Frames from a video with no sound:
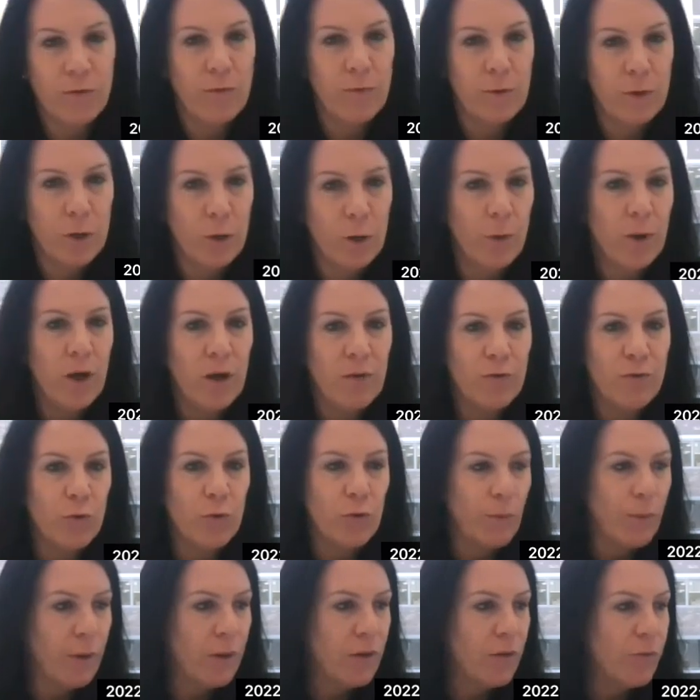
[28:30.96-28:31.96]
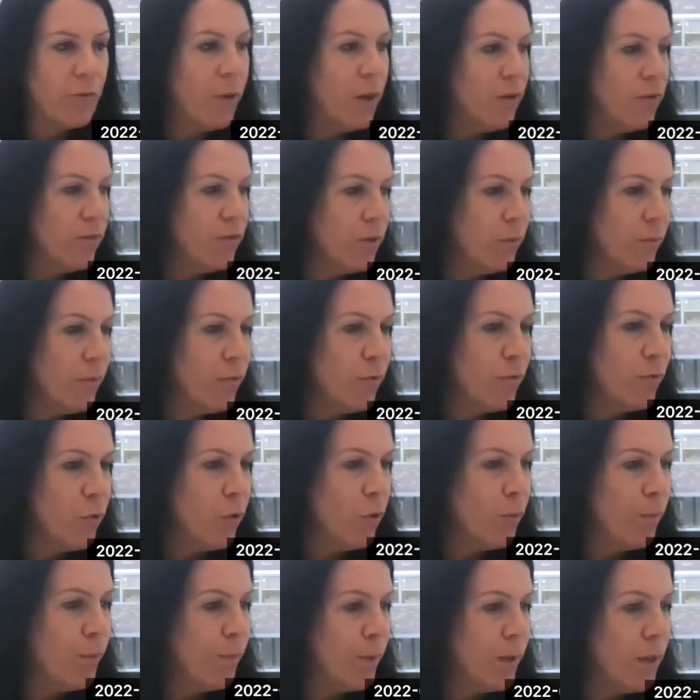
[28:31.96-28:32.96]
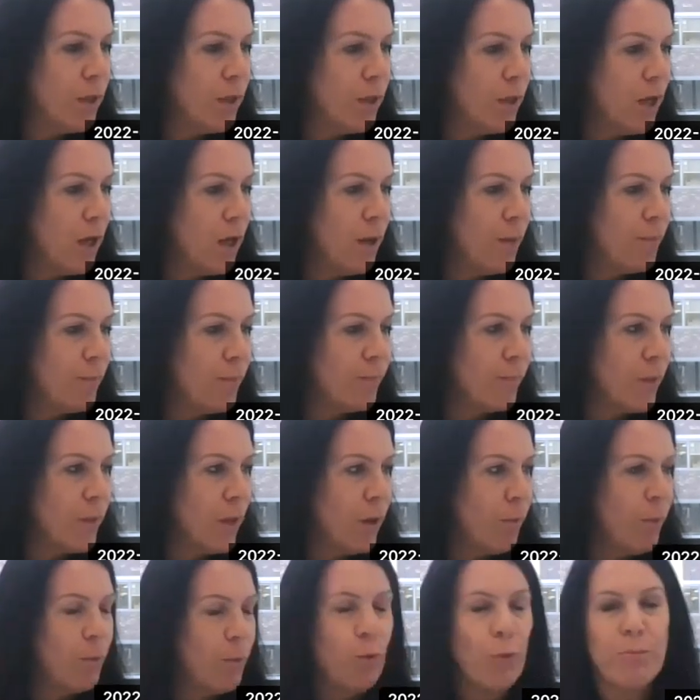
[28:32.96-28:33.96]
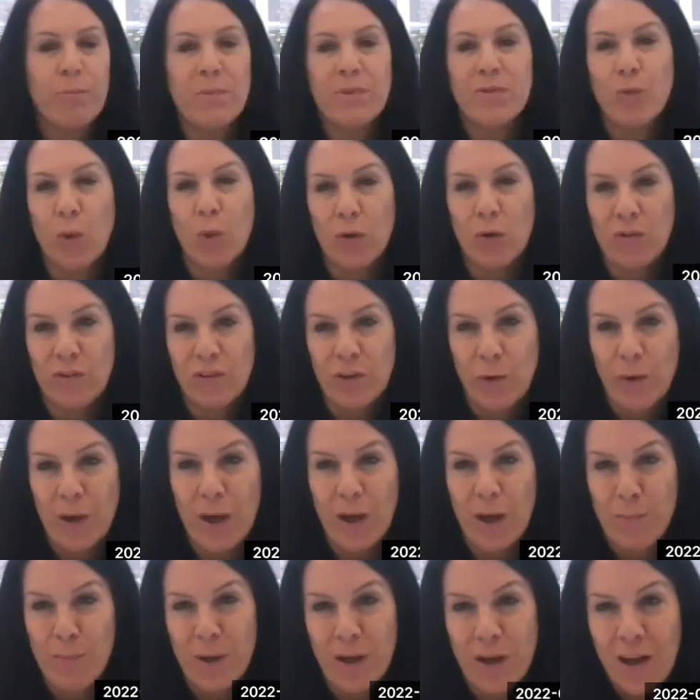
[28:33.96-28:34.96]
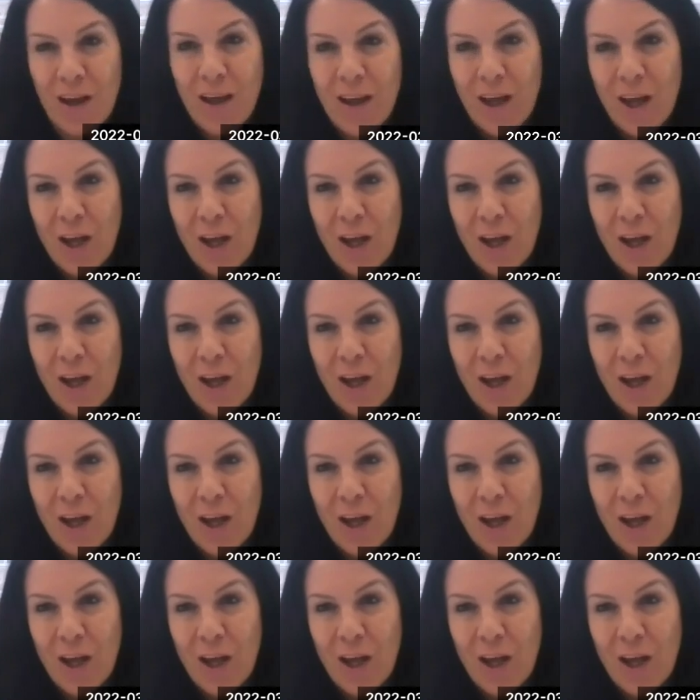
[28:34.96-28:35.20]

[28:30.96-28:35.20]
you and I have talked about this personally before, but I hope I'm not misquoting you here, but